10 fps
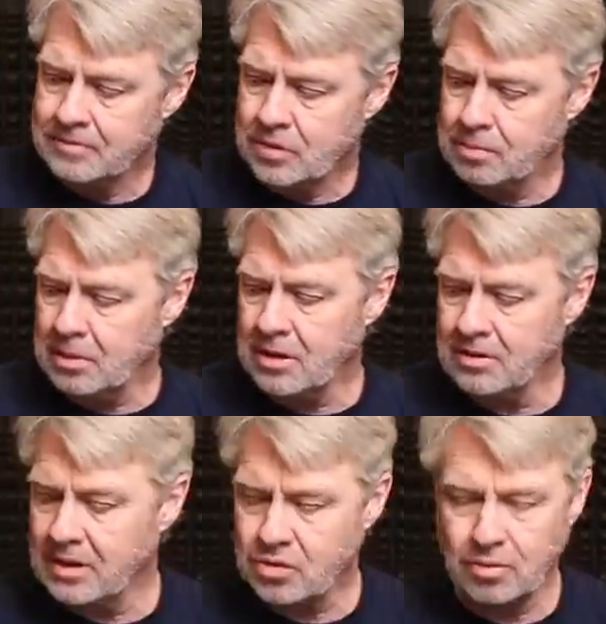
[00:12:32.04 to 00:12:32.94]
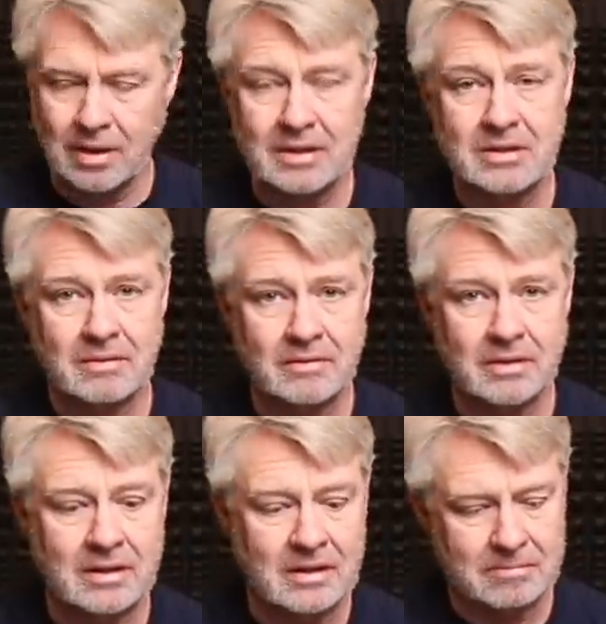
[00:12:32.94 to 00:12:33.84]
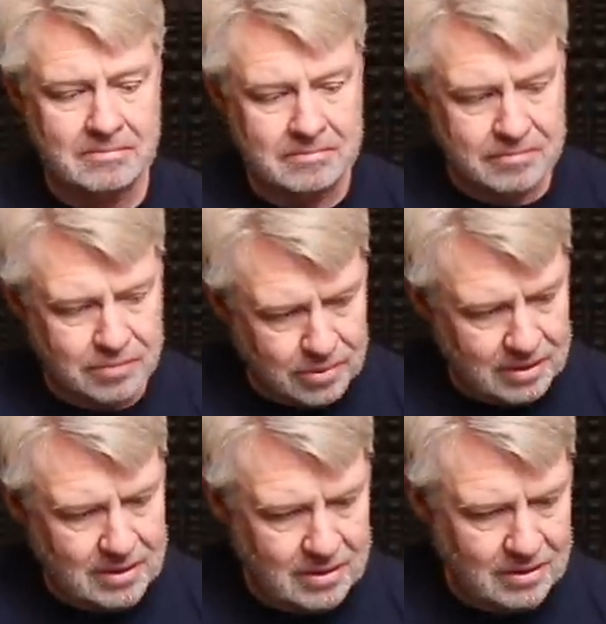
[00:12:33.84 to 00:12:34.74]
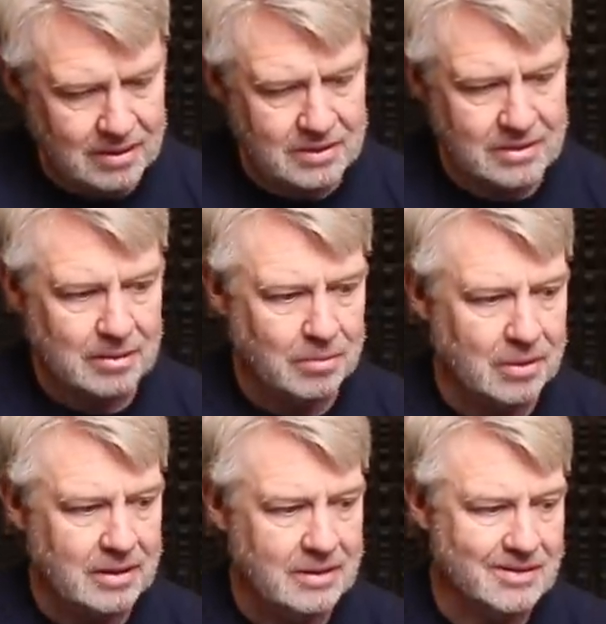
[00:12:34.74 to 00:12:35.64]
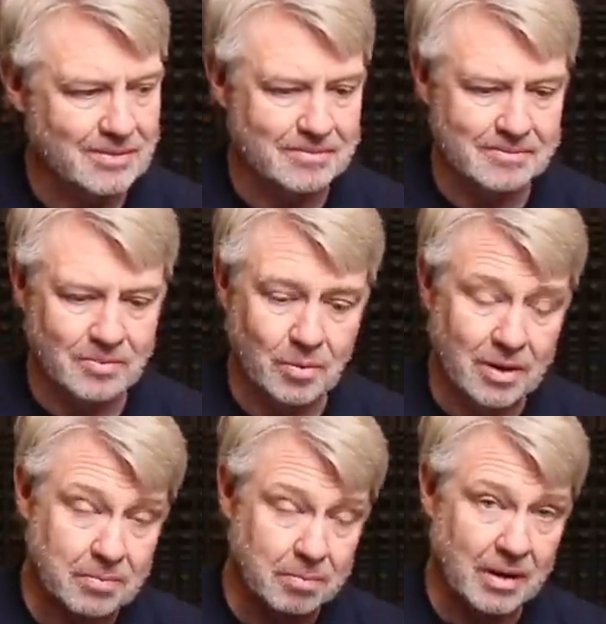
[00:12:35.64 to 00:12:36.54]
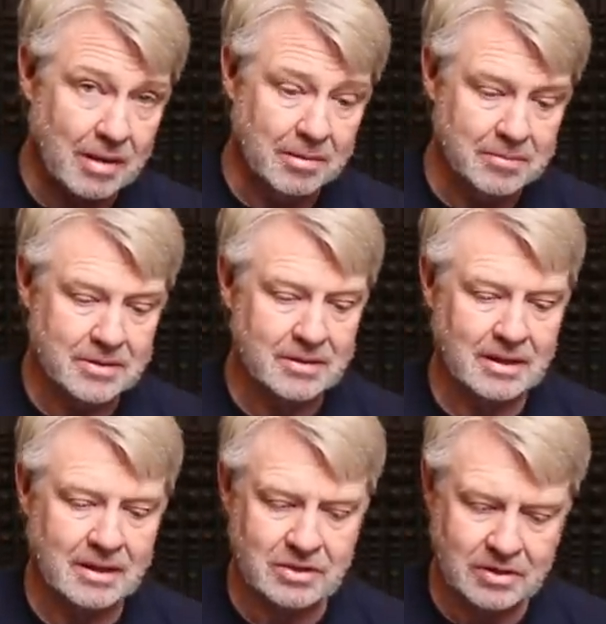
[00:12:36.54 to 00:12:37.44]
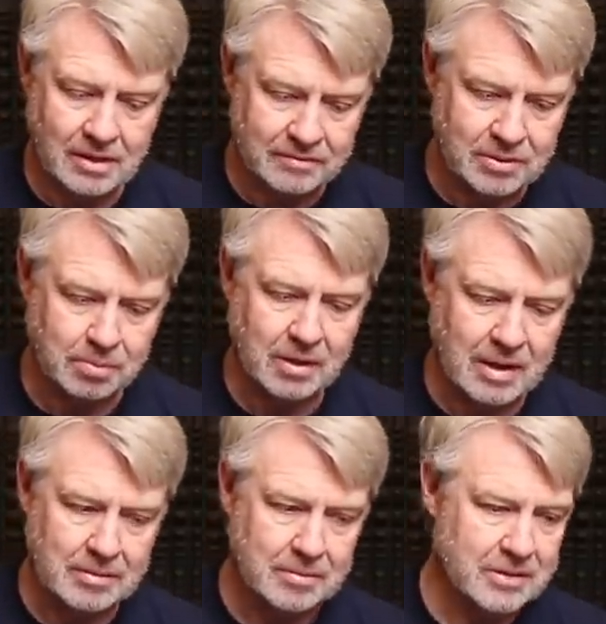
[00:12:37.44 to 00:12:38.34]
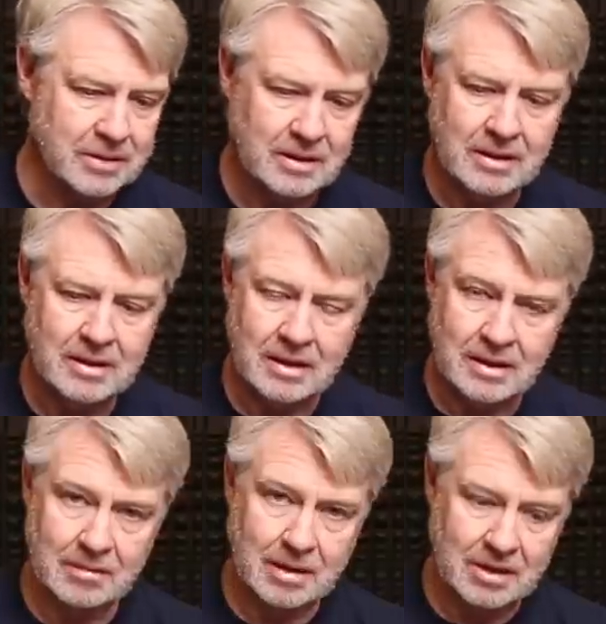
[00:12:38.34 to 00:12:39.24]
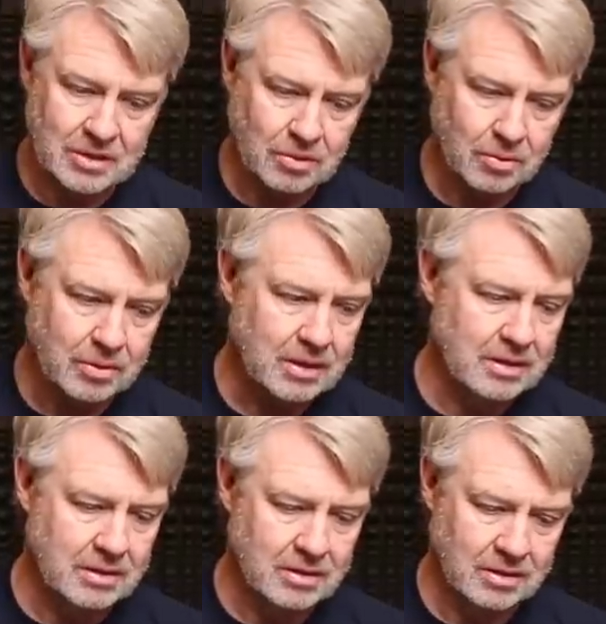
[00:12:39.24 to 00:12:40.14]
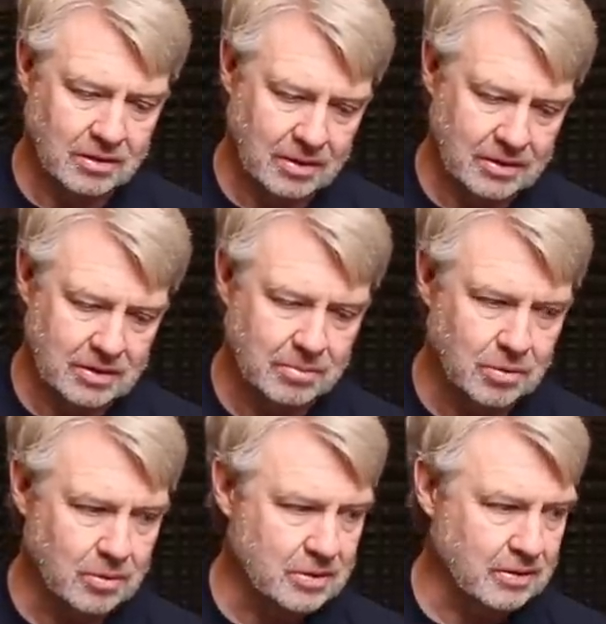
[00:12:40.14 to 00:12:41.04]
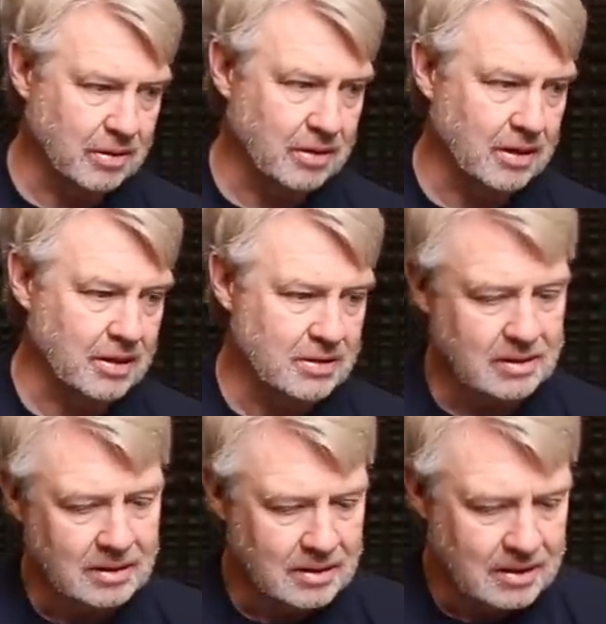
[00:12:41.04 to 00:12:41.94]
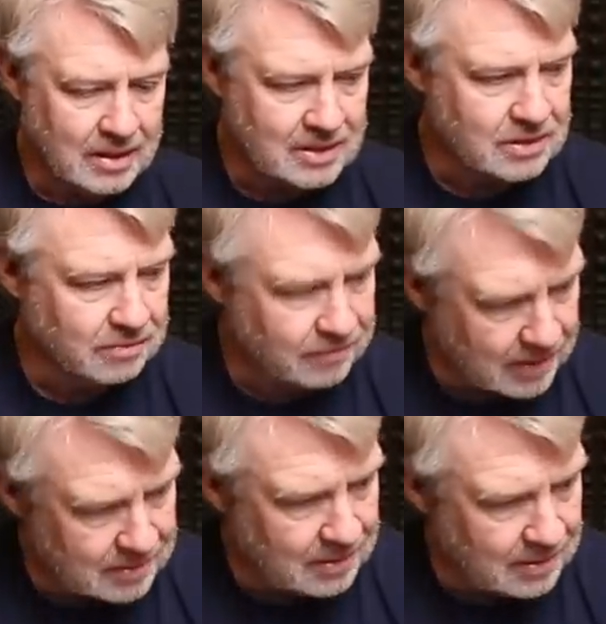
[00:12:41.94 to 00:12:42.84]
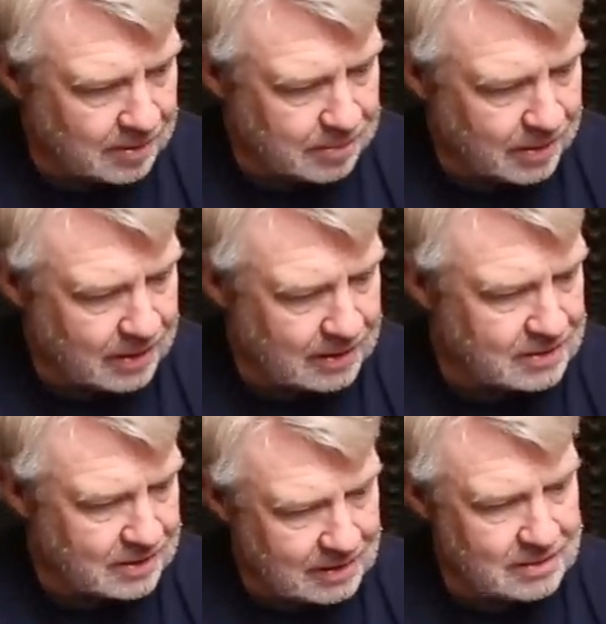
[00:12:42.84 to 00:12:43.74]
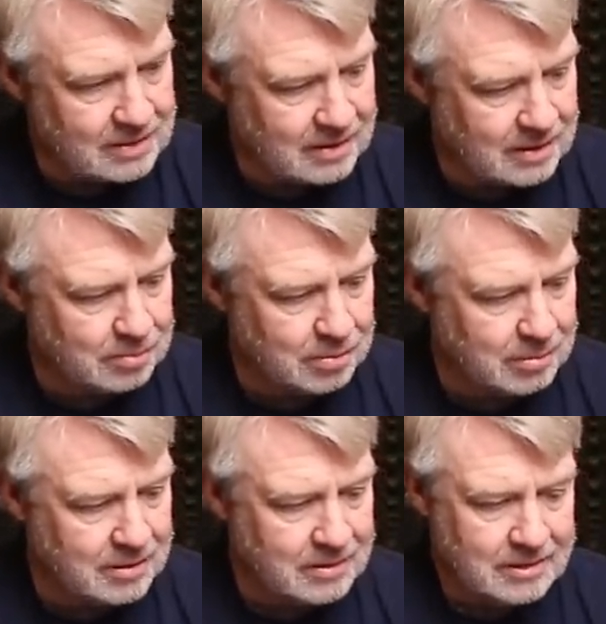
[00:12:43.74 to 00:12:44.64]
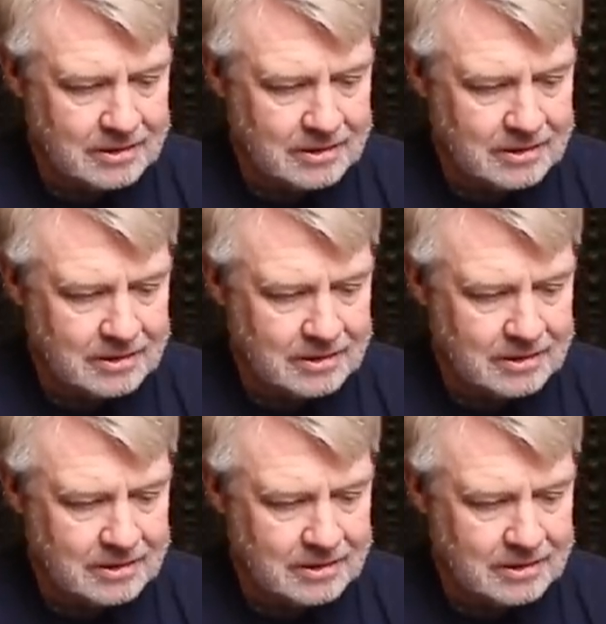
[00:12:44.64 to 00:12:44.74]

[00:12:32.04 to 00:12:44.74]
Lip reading: speaker that's relatively pretty good in some ways with problems, and it solves the problems and it makes it really good across the board. So I think it's a fun little upgrade. It's easy to implement.